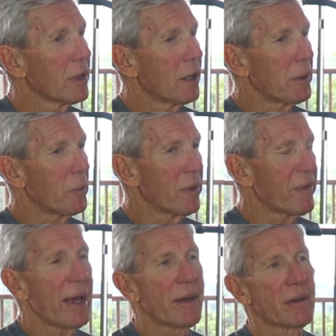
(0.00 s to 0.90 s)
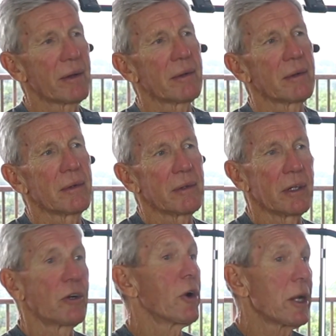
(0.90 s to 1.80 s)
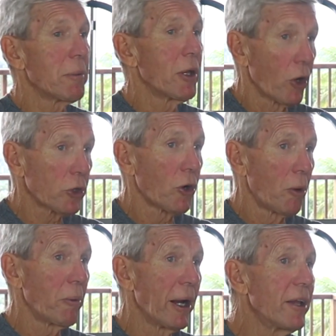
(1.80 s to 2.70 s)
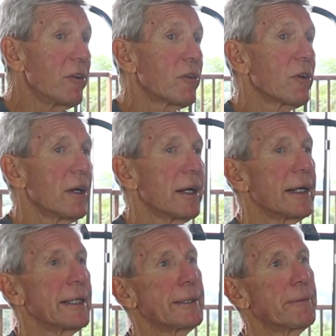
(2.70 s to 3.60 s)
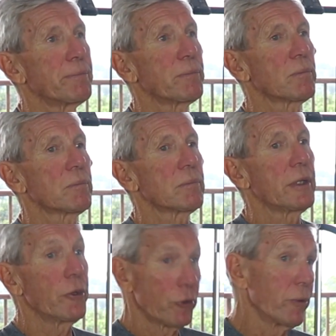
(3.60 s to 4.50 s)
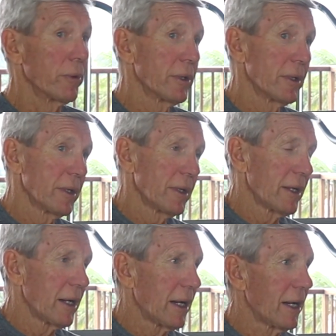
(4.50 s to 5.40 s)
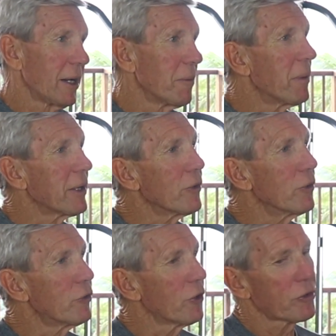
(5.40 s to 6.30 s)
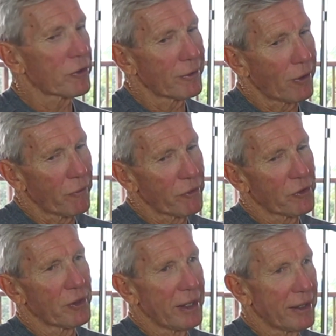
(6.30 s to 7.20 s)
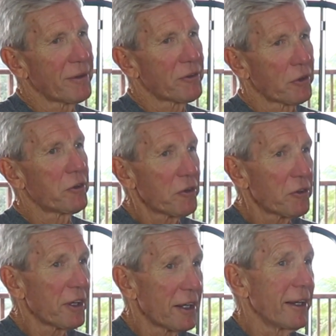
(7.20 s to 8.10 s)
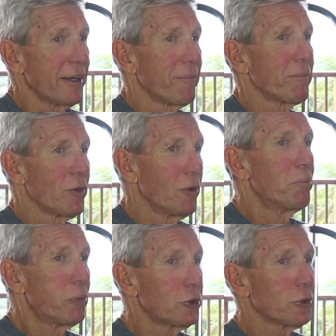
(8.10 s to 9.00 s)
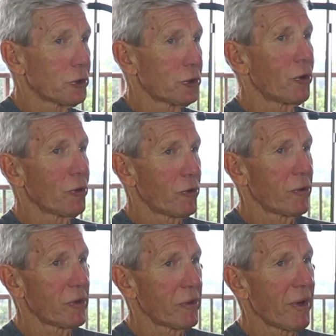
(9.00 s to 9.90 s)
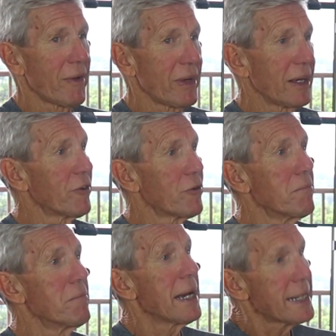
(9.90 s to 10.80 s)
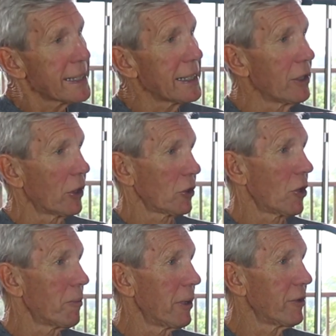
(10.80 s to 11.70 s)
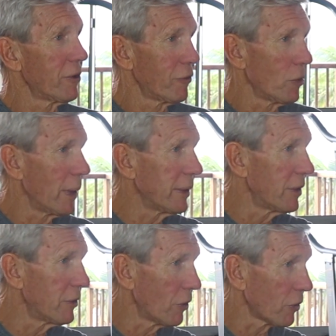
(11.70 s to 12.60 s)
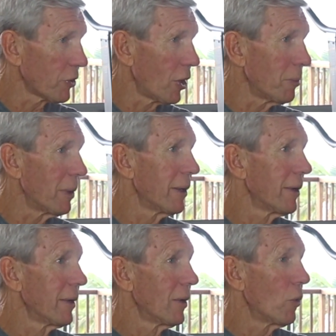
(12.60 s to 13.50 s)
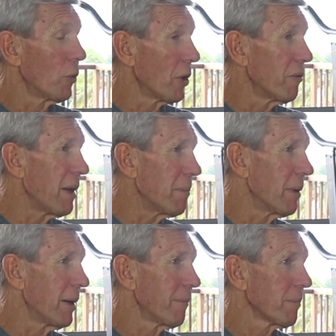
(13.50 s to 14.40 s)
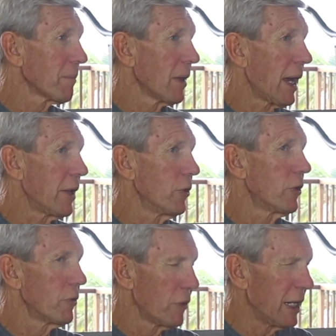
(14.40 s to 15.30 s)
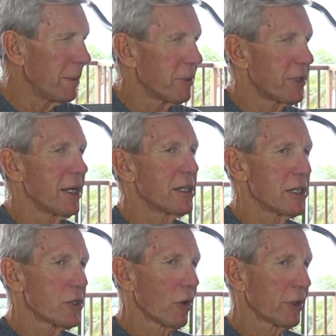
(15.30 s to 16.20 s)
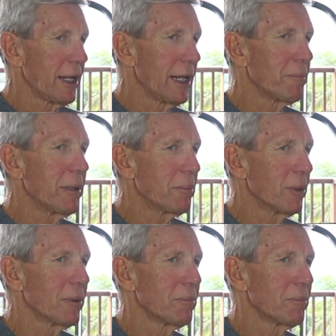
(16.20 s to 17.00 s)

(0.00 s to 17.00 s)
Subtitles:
I mean, we've had incredibly hot Comrades in June. But you just, obviously, statistically, you push your chances of having a dramatically hot Comrades if you went into October or November, and you could really potentially start killing people.